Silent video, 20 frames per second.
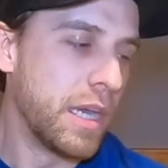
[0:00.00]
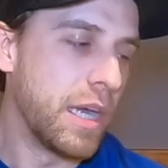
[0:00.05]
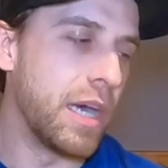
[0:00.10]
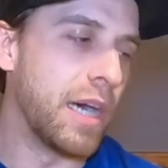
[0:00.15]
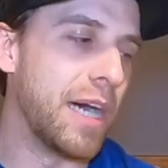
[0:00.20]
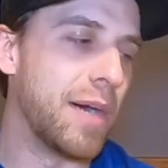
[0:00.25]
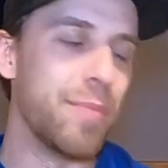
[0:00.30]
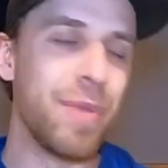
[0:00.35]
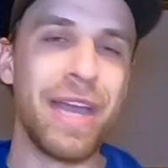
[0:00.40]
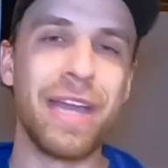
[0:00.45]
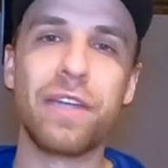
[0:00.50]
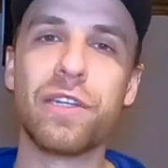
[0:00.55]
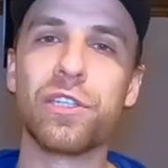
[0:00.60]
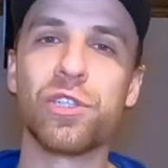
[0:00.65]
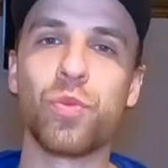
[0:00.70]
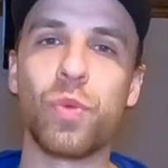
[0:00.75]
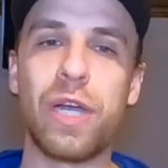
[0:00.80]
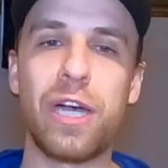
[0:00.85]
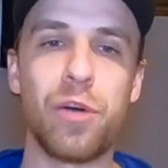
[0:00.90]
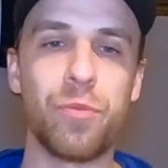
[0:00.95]
Um, and
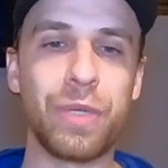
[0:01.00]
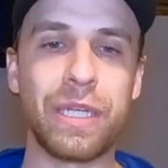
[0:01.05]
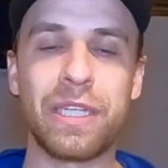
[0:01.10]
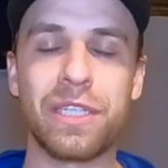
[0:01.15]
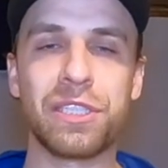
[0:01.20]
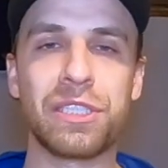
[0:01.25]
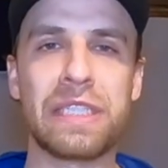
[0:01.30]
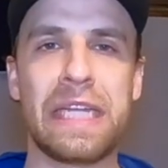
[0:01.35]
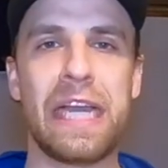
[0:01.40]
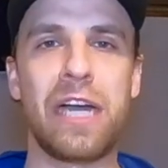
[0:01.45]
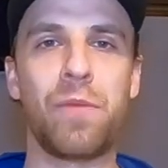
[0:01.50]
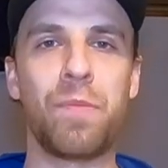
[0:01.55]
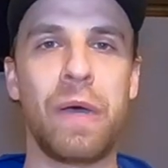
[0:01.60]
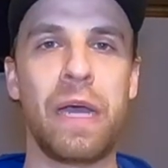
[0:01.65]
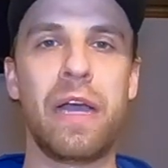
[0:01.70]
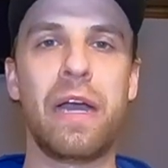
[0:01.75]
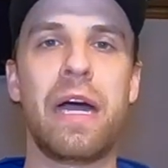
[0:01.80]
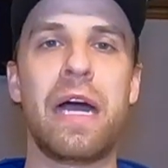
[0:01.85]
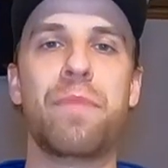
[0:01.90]
as well, because now my,